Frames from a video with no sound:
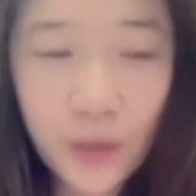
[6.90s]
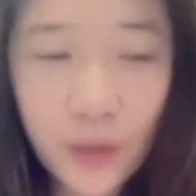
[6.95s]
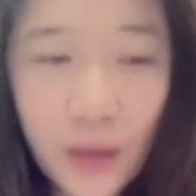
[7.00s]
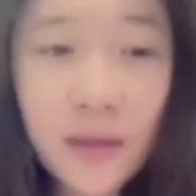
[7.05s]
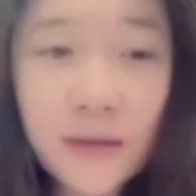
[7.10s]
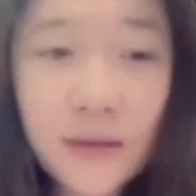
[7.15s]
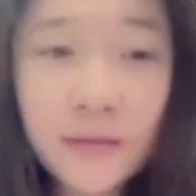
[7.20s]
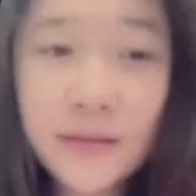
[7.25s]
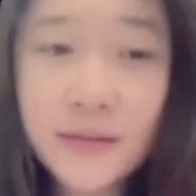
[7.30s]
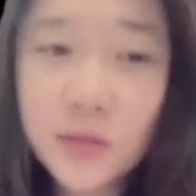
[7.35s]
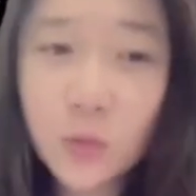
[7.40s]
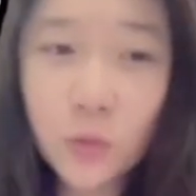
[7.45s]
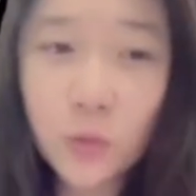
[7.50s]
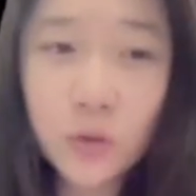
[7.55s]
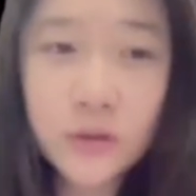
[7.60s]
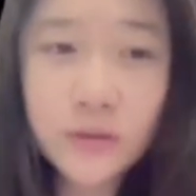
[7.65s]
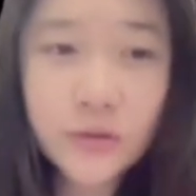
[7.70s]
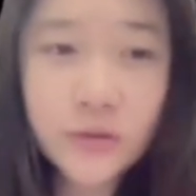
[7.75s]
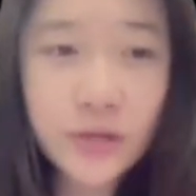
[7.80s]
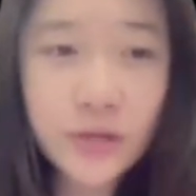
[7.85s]
Discourse
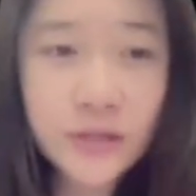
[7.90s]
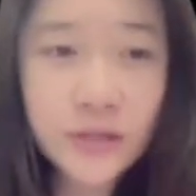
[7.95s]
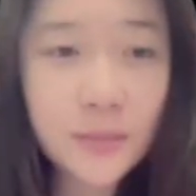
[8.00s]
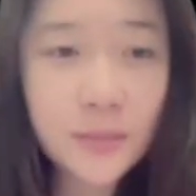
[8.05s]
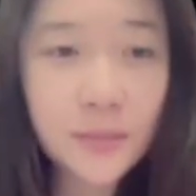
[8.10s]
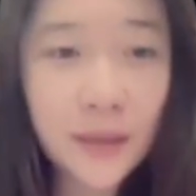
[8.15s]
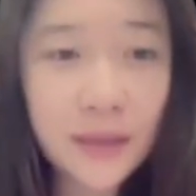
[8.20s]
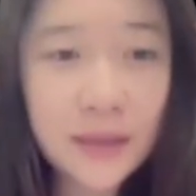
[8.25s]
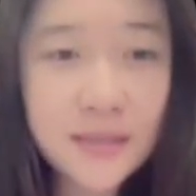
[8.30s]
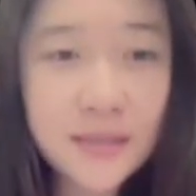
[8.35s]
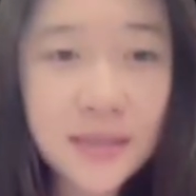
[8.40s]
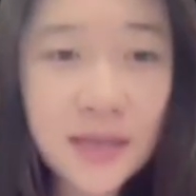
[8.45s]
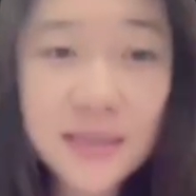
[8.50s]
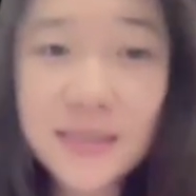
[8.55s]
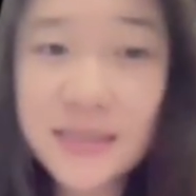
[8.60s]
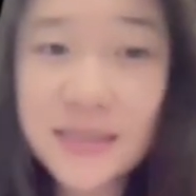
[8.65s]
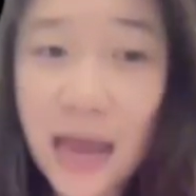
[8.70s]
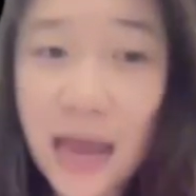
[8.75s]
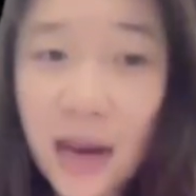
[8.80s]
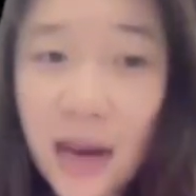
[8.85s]
just means a
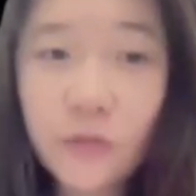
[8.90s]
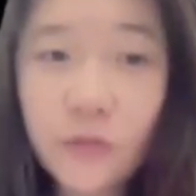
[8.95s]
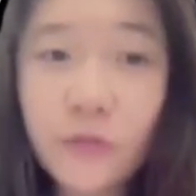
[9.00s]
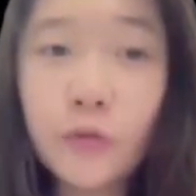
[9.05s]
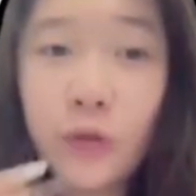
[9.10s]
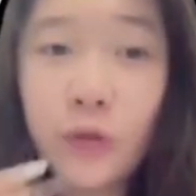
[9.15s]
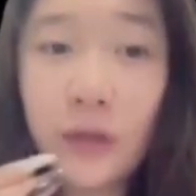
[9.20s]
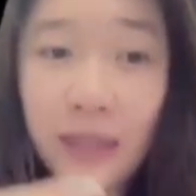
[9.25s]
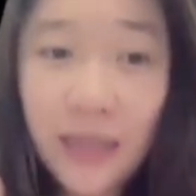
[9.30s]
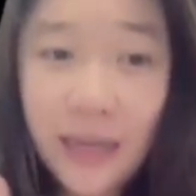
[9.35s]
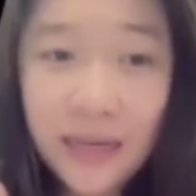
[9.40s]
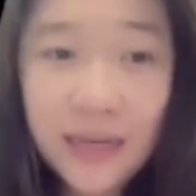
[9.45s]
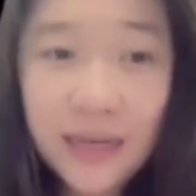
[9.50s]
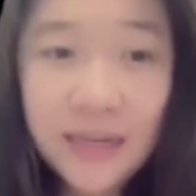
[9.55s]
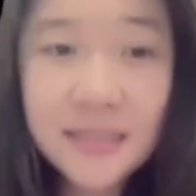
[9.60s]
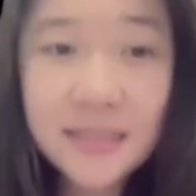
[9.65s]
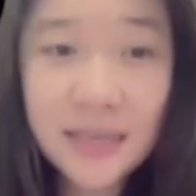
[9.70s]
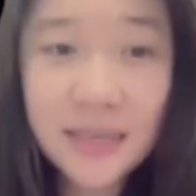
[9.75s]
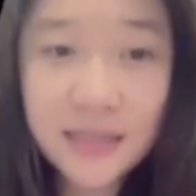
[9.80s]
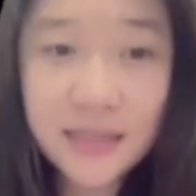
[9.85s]
set of related
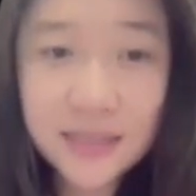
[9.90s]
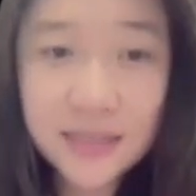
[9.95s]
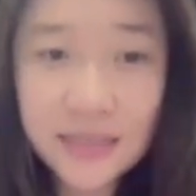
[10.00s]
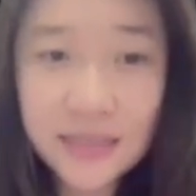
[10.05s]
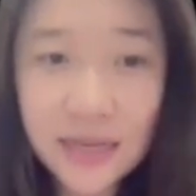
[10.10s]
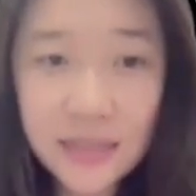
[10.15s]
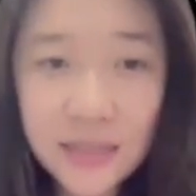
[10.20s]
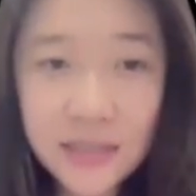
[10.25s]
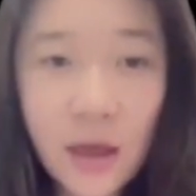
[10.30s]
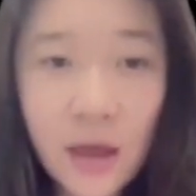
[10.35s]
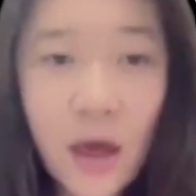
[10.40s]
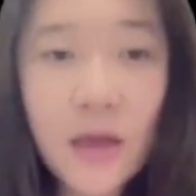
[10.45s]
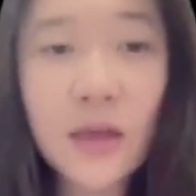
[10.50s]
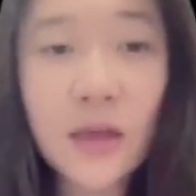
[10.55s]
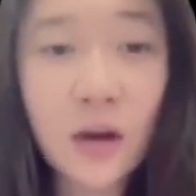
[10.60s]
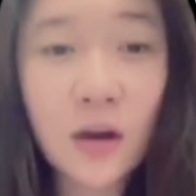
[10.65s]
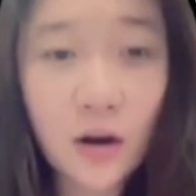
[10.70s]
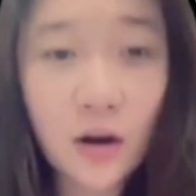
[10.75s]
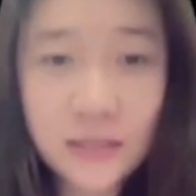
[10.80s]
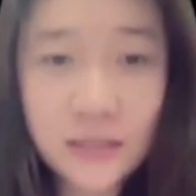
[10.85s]
sentences that
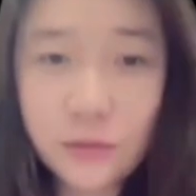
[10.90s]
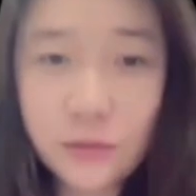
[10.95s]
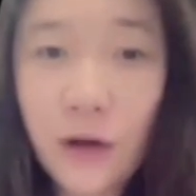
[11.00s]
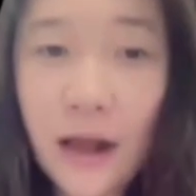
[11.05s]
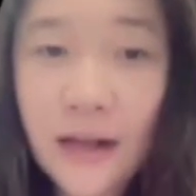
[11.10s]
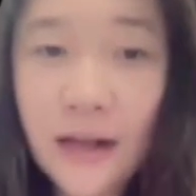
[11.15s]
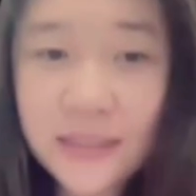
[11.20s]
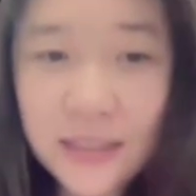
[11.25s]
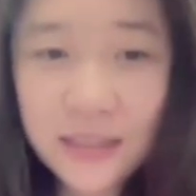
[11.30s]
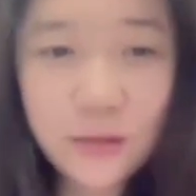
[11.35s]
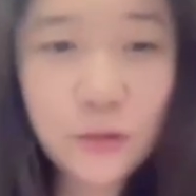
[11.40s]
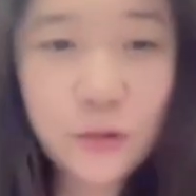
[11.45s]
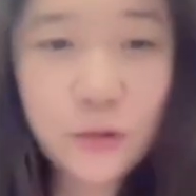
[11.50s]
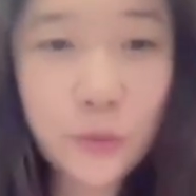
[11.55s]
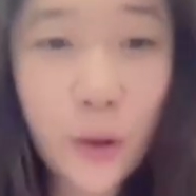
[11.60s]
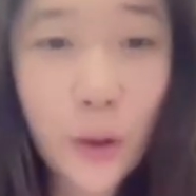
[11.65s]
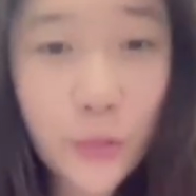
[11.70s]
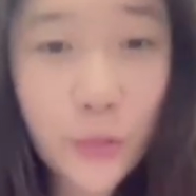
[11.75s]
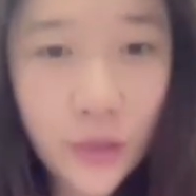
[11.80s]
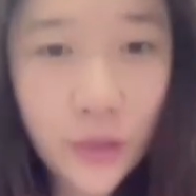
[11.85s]
are directed to a
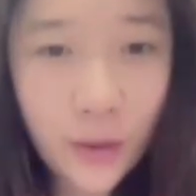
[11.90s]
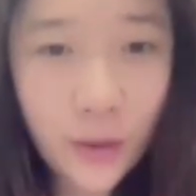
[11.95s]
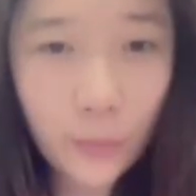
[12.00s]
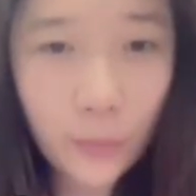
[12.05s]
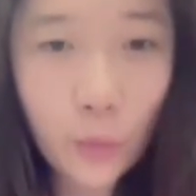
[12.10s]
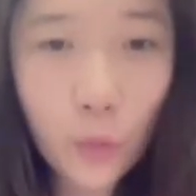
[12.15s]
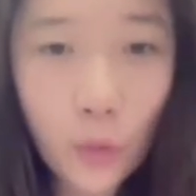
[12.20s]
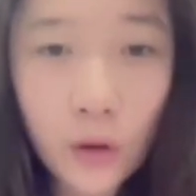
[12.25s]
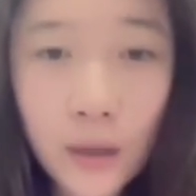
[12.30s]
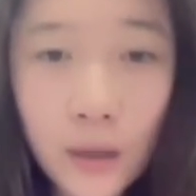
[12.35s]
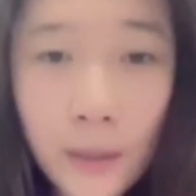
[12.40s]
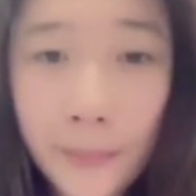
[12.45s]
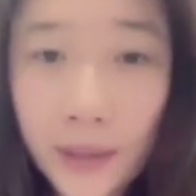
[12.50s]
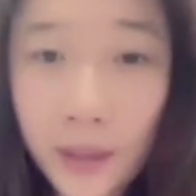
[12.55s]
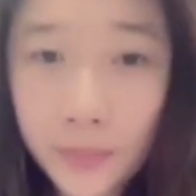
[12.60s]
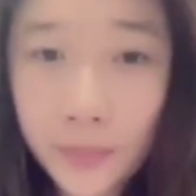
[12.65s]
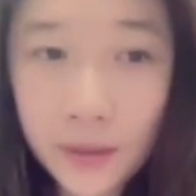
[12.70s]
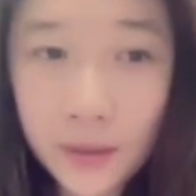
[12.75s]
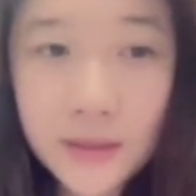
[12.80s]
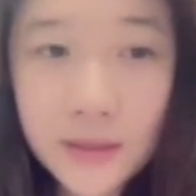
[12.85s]
theme or a
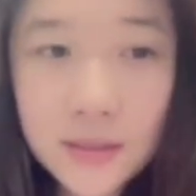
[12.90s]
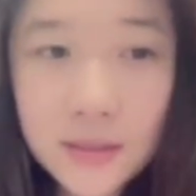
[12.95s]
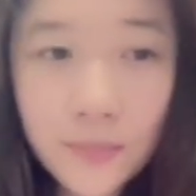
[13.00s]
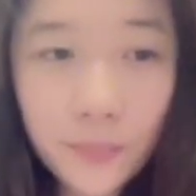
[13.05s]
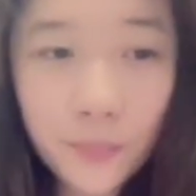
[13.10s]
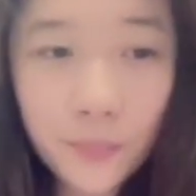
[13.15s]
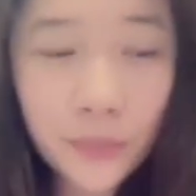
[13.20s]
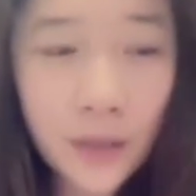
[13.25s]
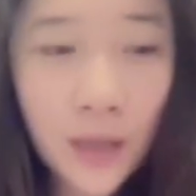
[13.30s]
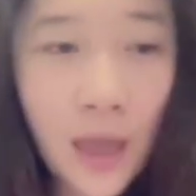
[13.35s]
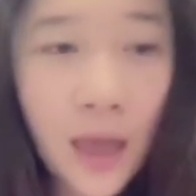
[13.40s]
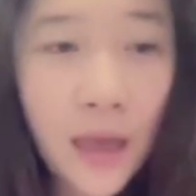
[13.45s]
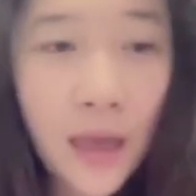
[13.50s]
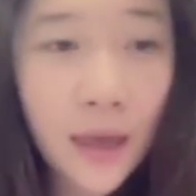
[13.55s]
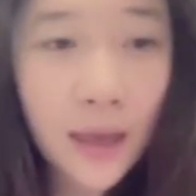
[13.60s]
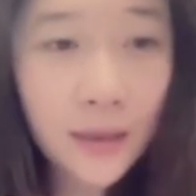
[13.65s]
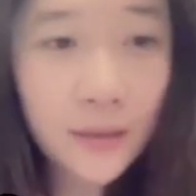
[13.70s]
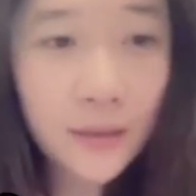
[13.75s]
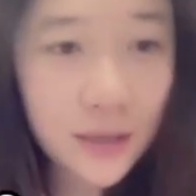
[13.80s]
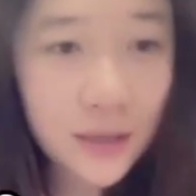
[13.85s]
purpose. In
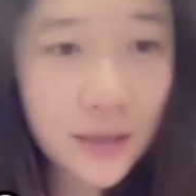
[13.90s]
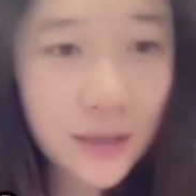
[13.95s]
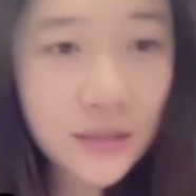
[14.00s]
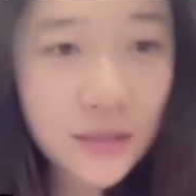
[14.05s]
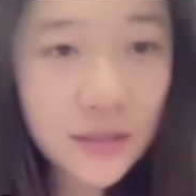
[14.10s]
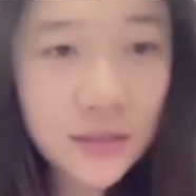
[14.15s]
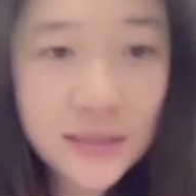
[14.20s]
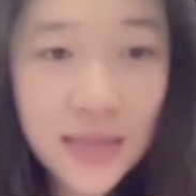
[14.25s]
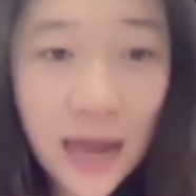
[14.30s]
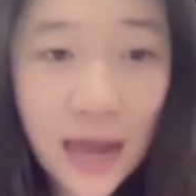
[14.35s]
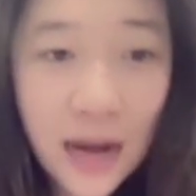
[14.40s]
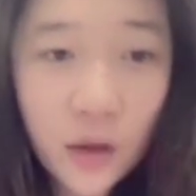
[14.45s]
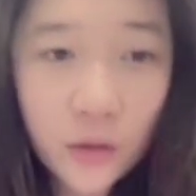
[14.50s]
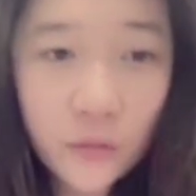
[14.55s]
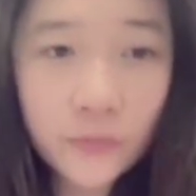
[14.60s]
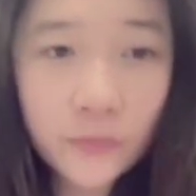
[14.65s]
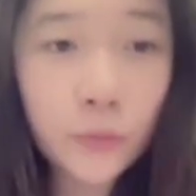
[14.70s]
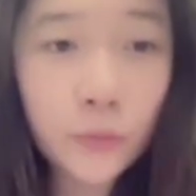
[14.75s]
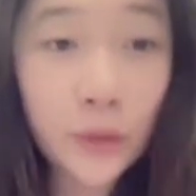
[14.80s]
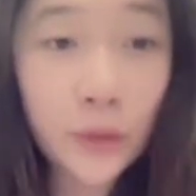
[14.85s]
this set of
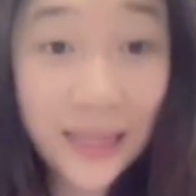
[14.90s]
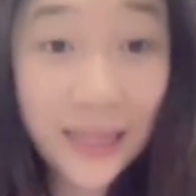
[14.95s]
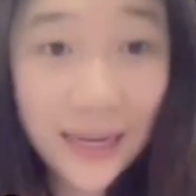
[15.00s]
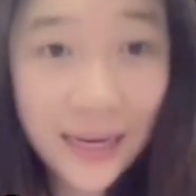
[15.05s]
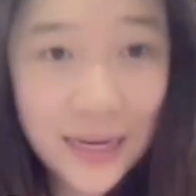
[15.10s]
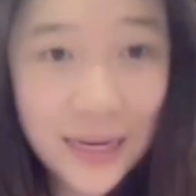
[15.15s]
related